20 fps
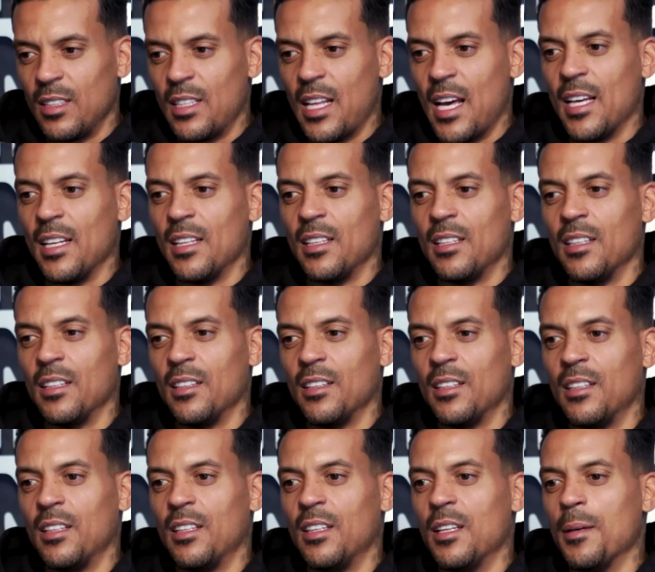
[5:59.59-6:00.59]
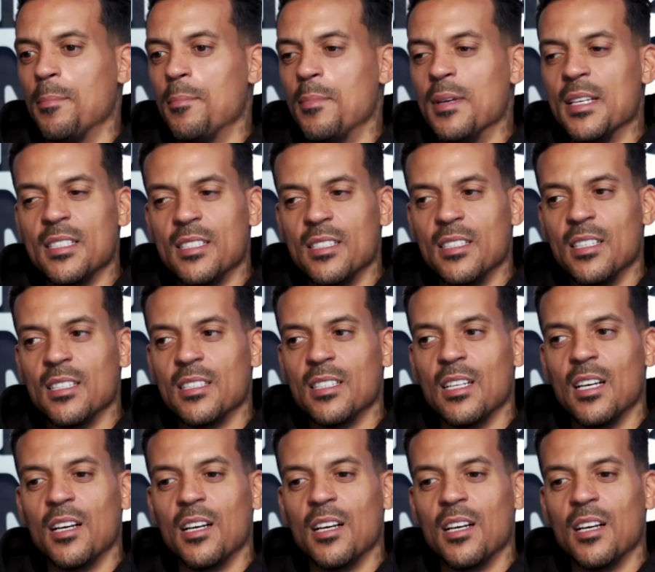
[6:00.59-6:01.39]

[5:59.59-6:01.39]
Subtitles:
the business